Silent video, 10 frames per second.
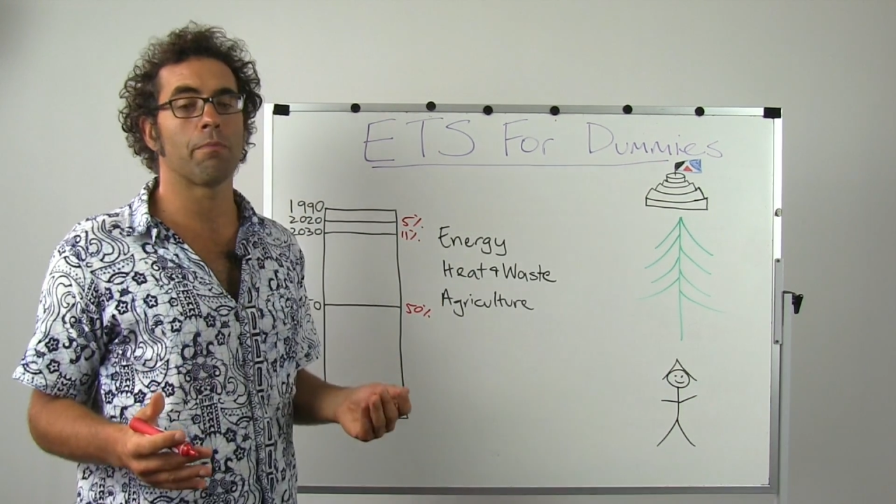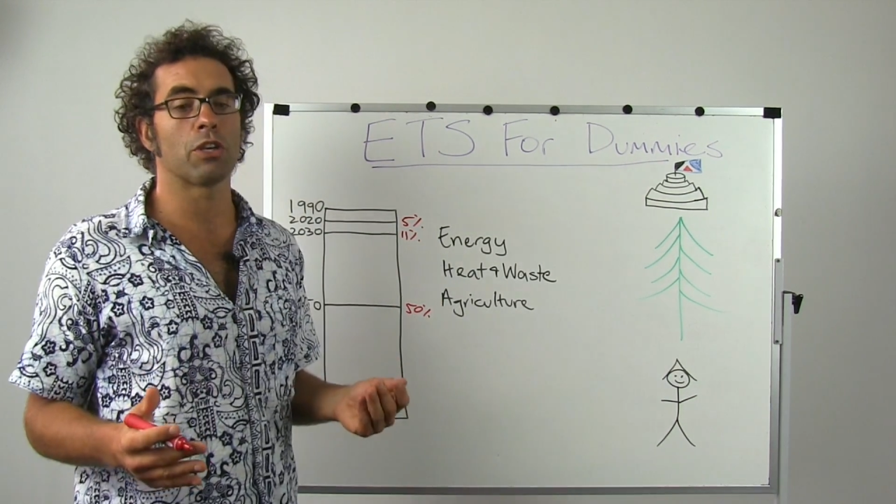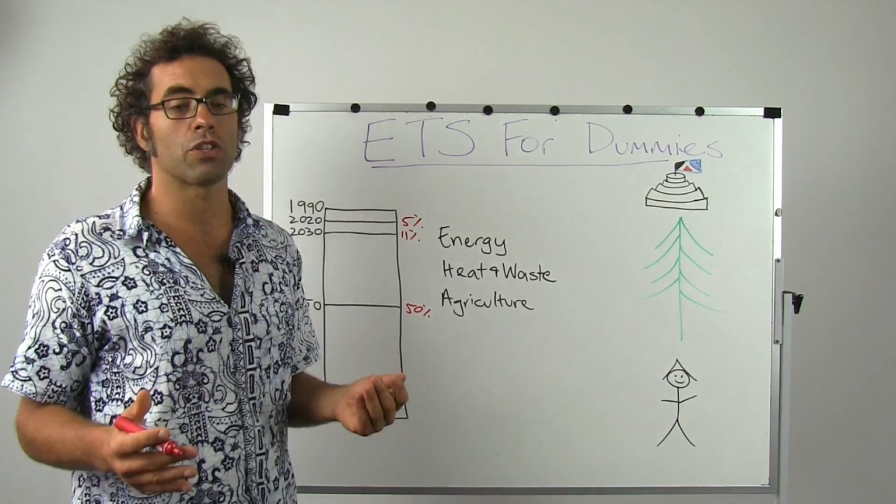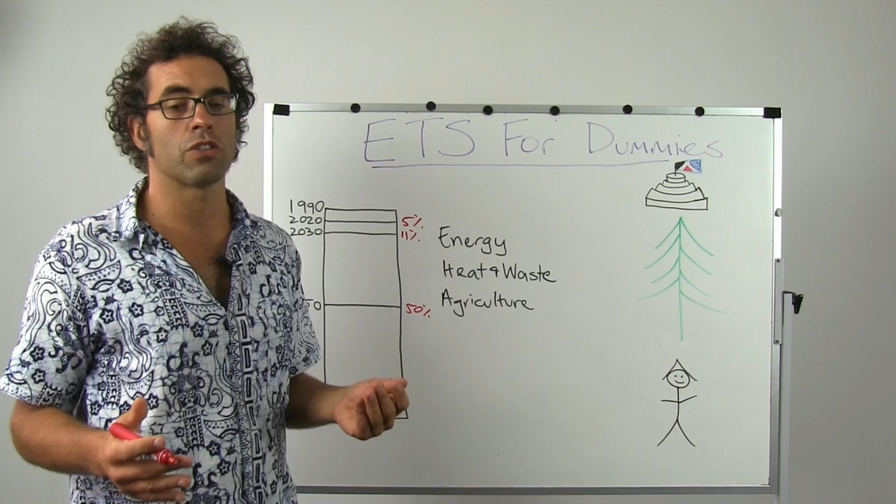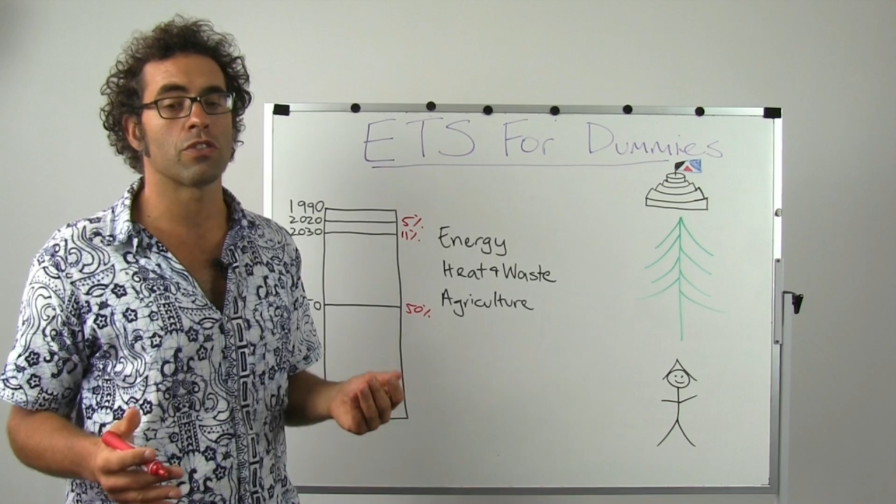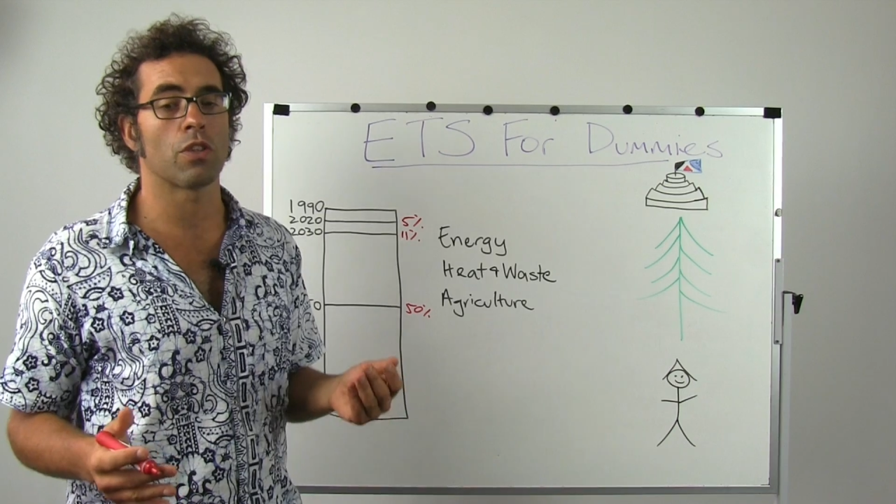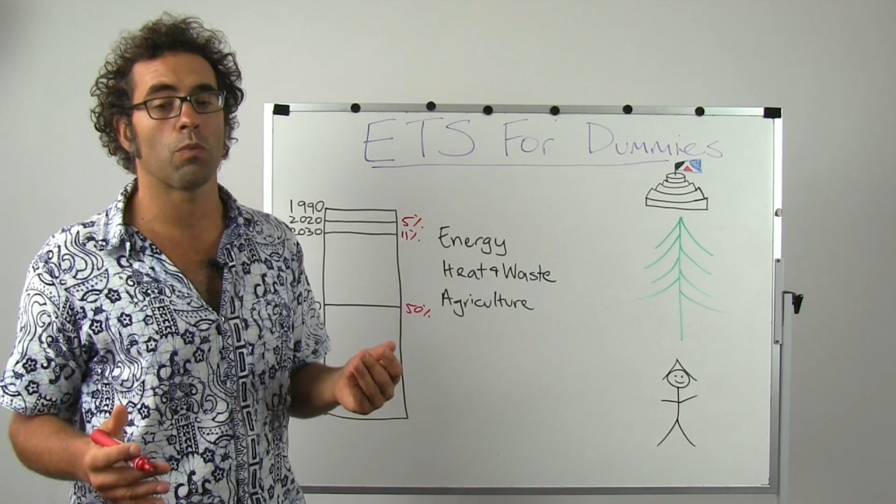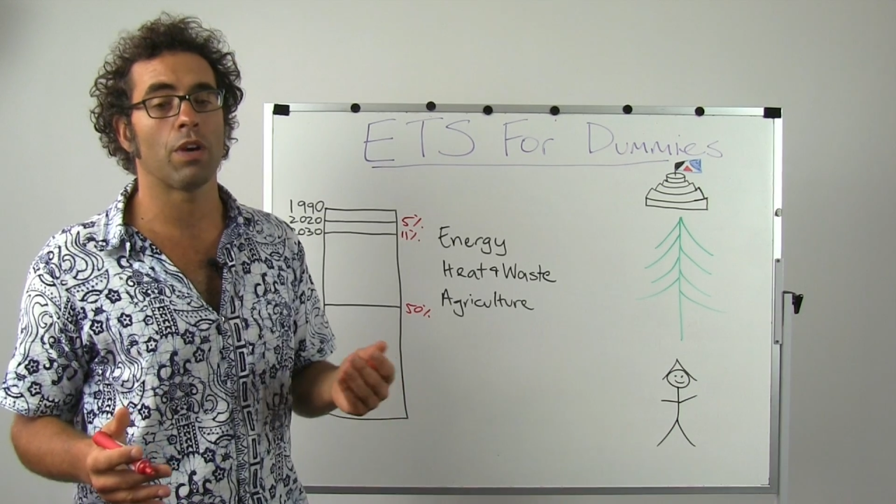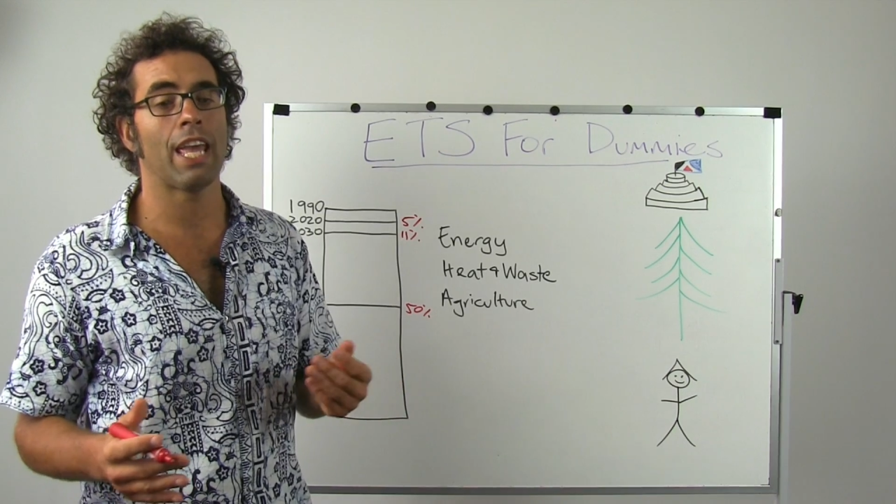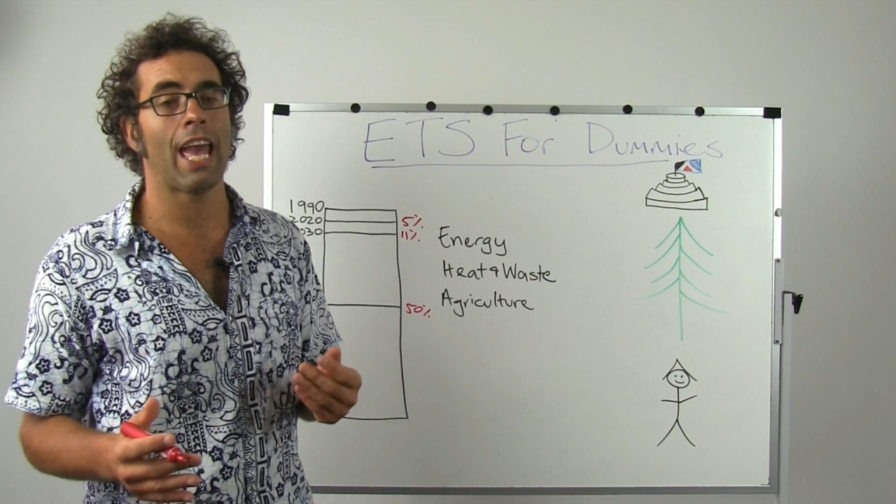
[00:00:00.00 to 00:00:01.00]
emissions that
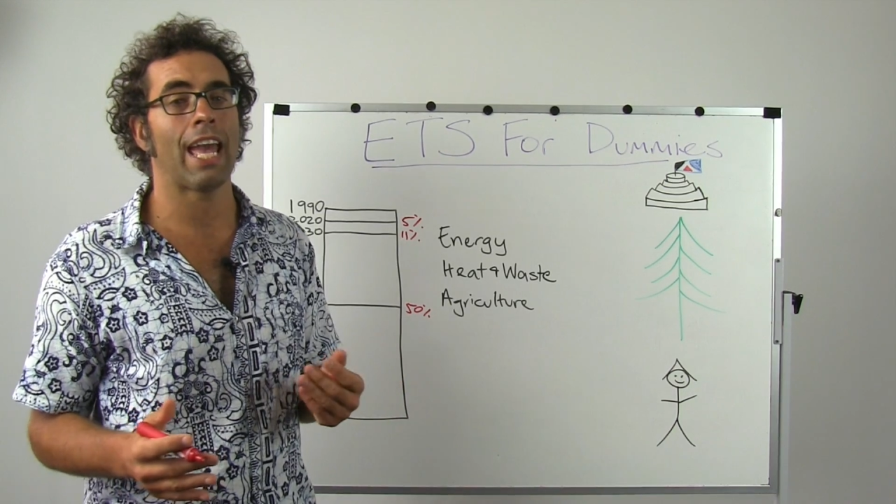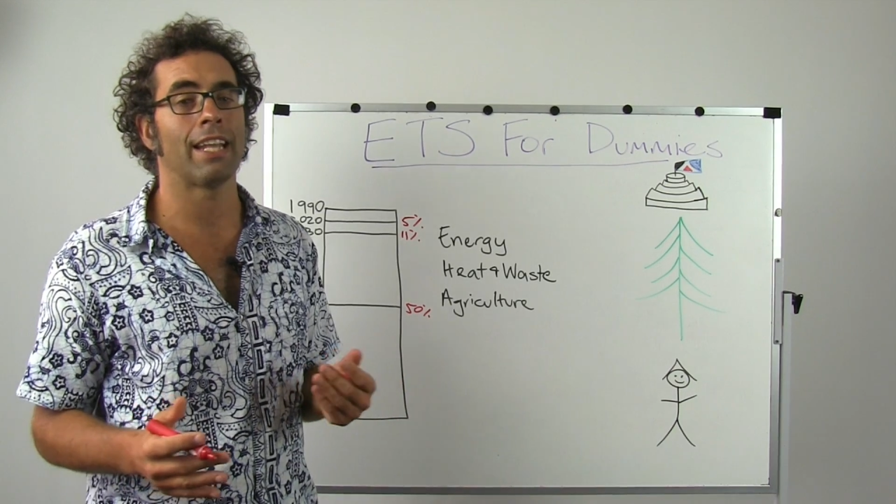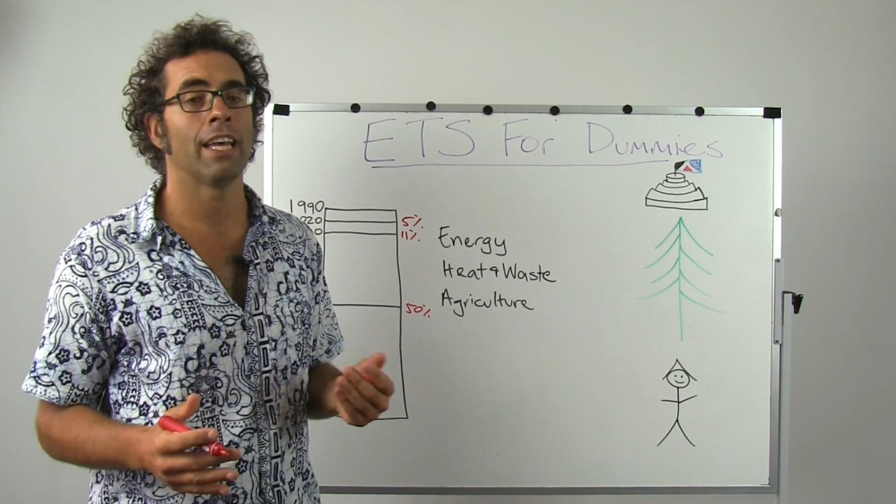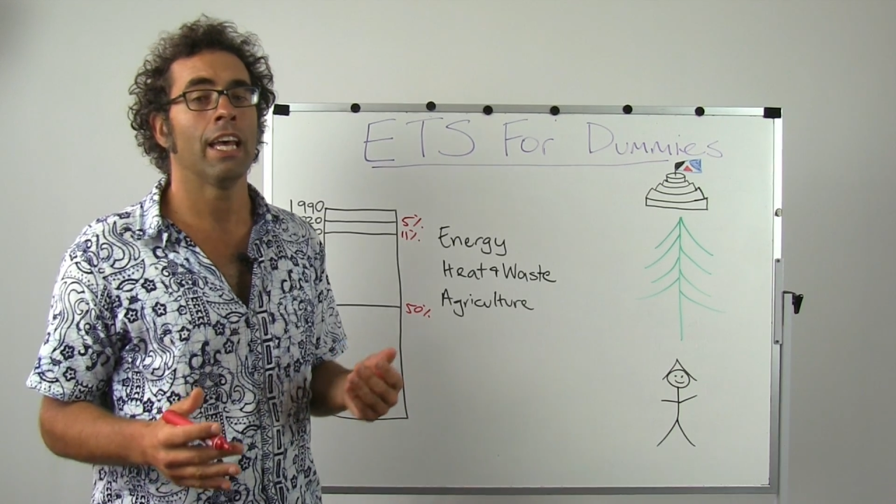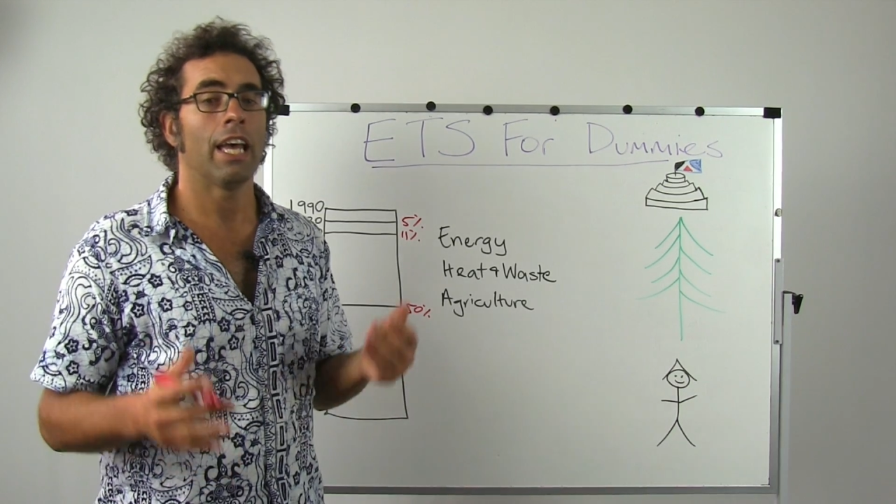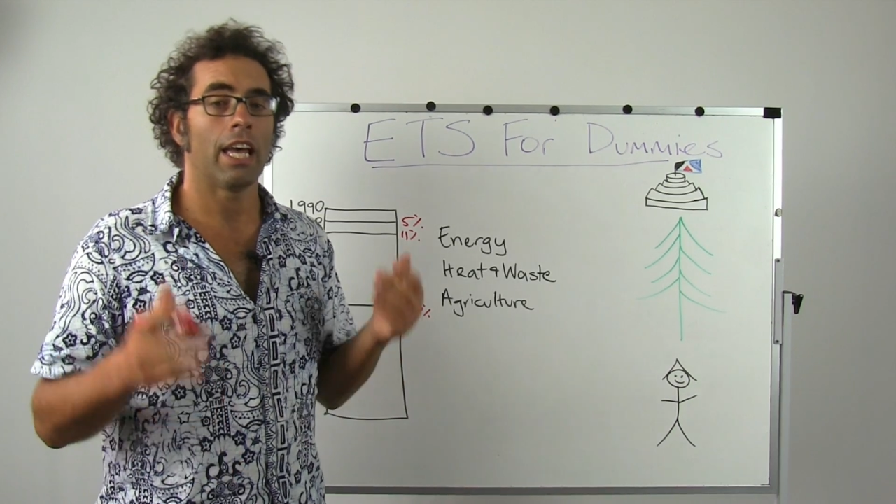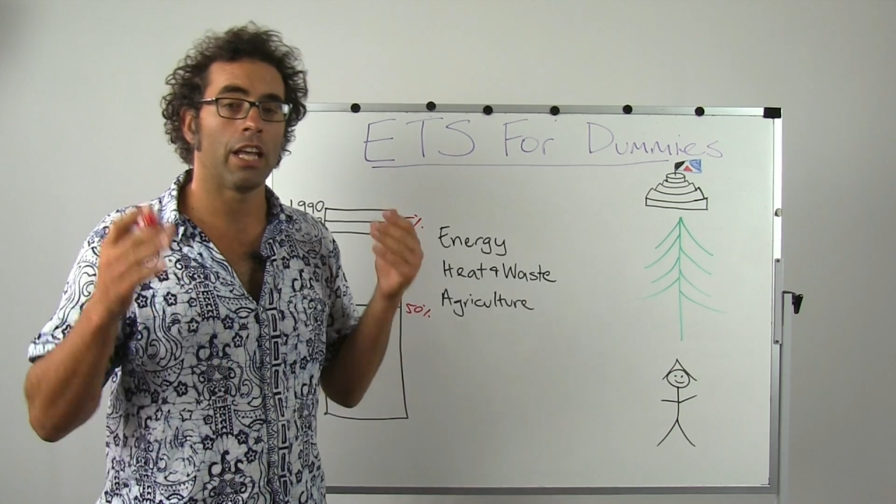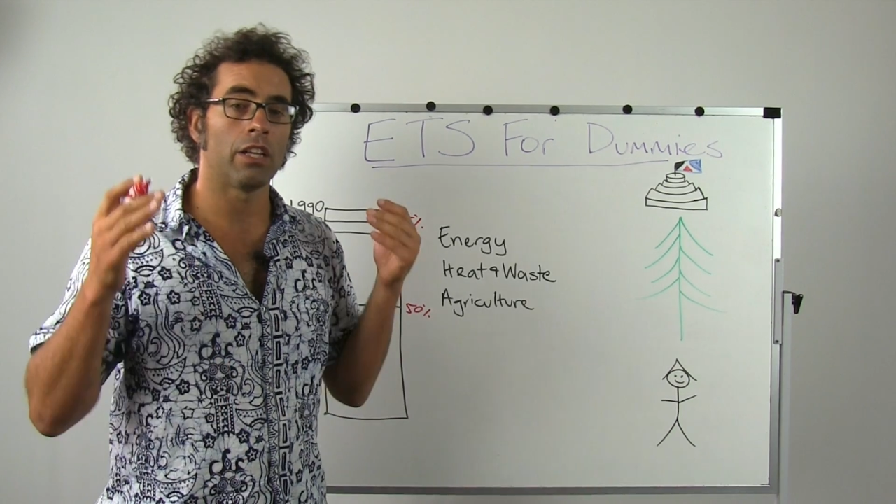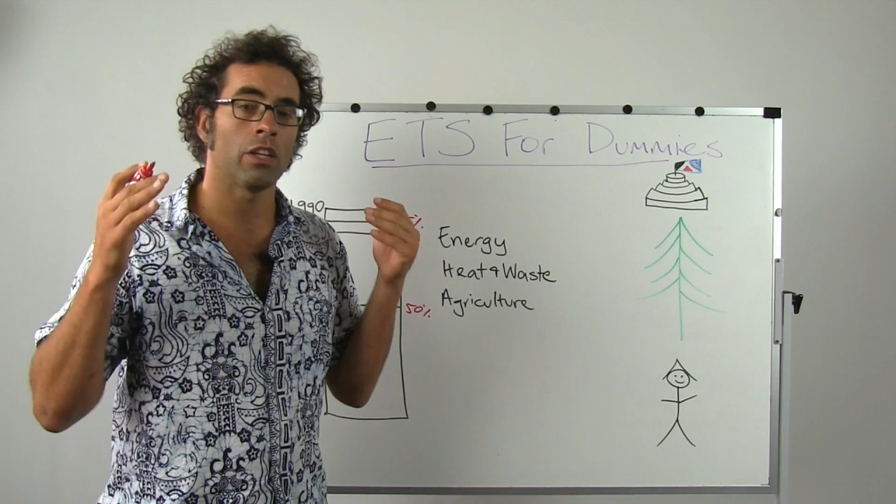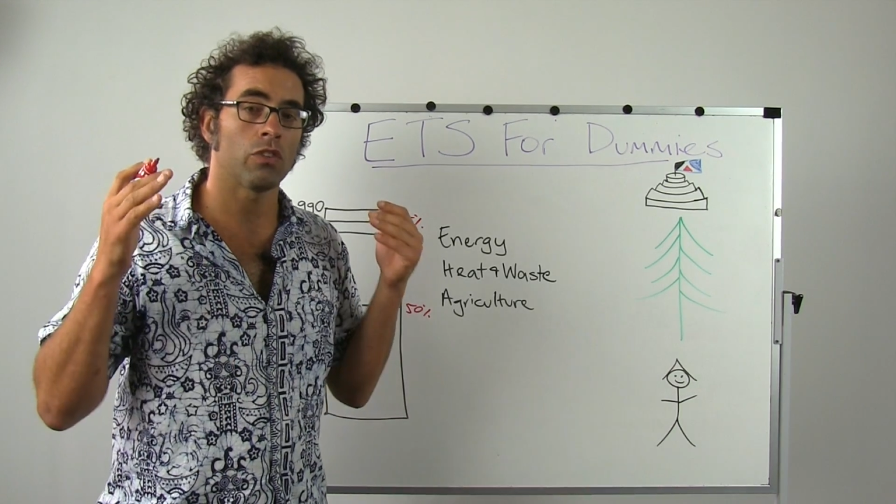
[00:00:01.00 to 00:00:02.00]
we had
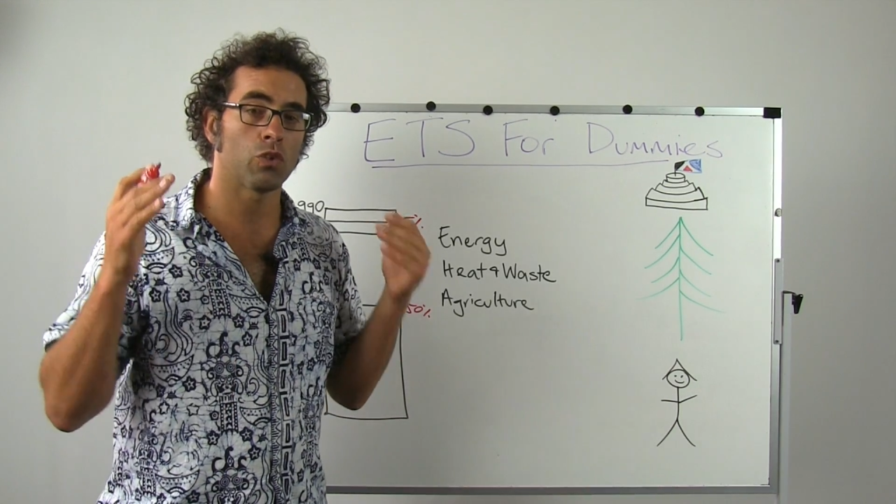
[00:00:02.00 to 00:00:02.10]
in